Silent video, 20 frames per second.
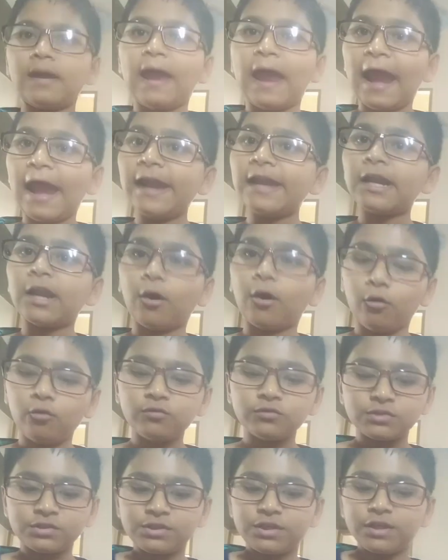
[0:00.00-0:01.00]
And now
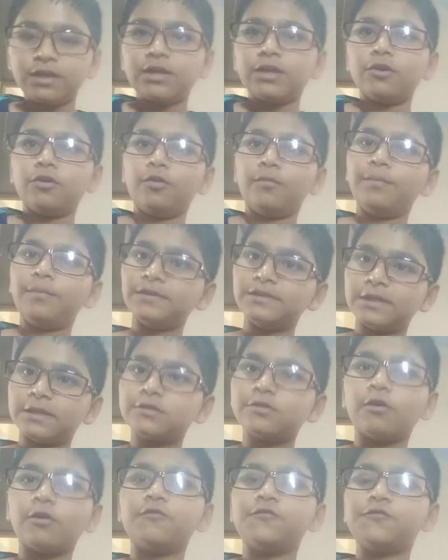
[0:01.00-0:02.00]
stick your pieces
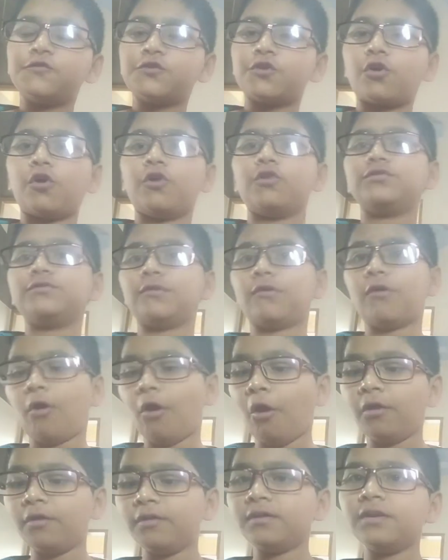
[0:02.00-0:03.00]
of straws
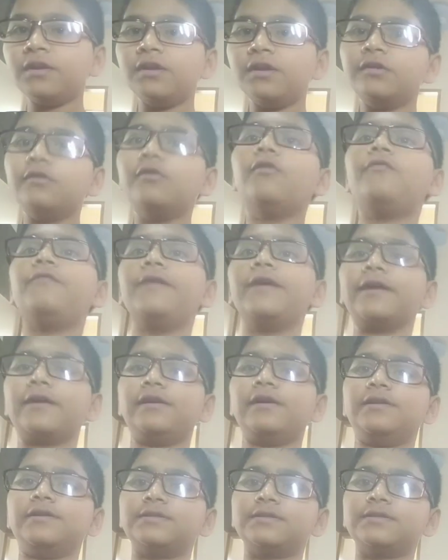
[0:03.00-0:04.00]
on your
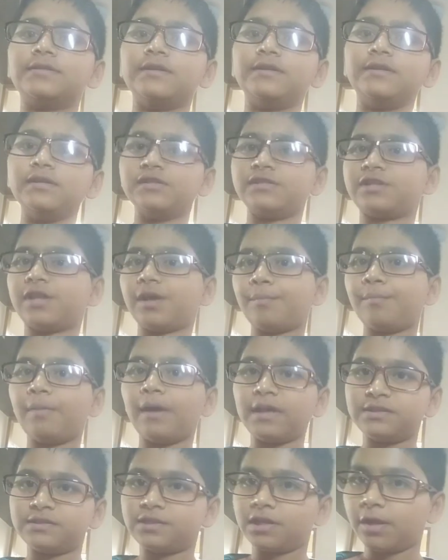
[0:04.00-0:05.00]
fingers, step
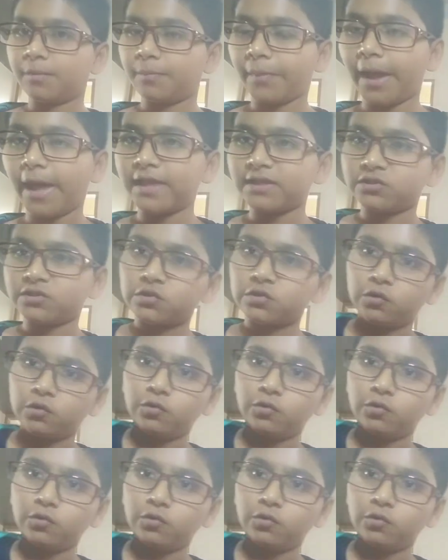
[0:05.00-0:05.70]
by step and slow.